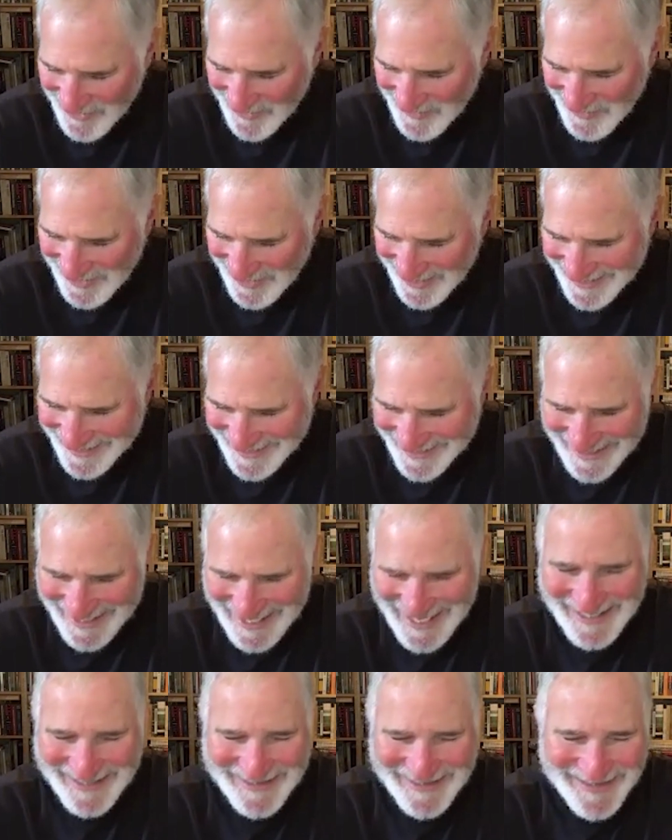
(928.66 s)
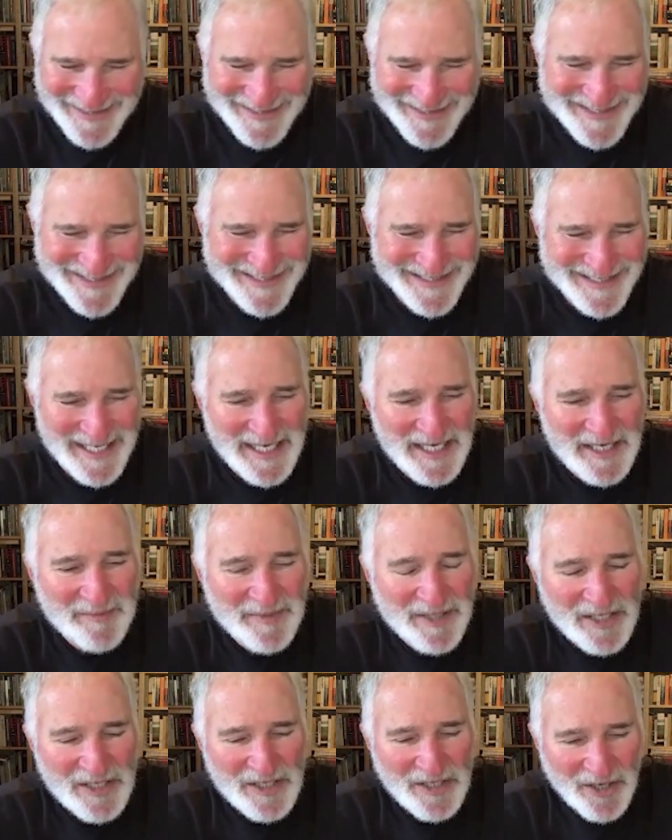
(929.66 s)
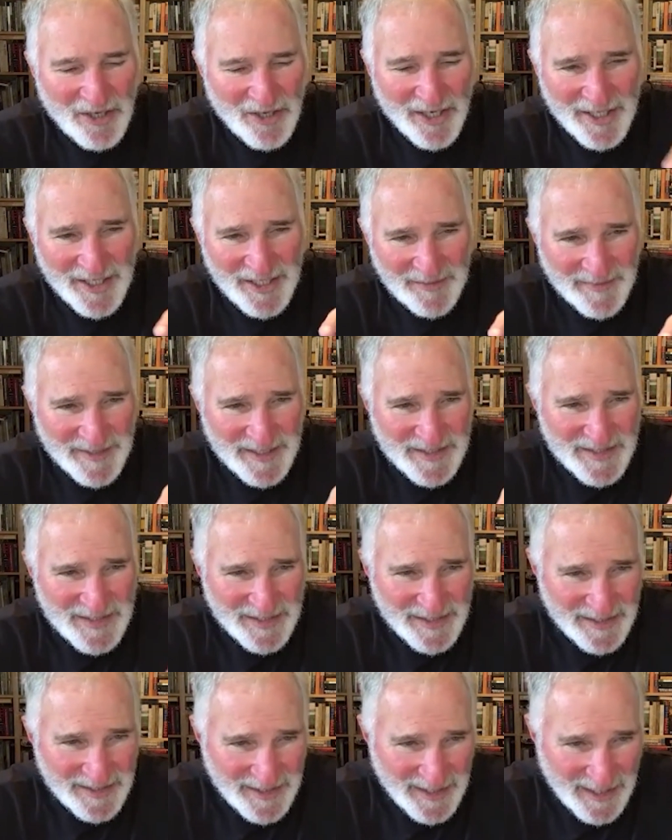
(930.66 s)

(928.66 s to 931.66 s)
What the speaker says: exactly the same arguments in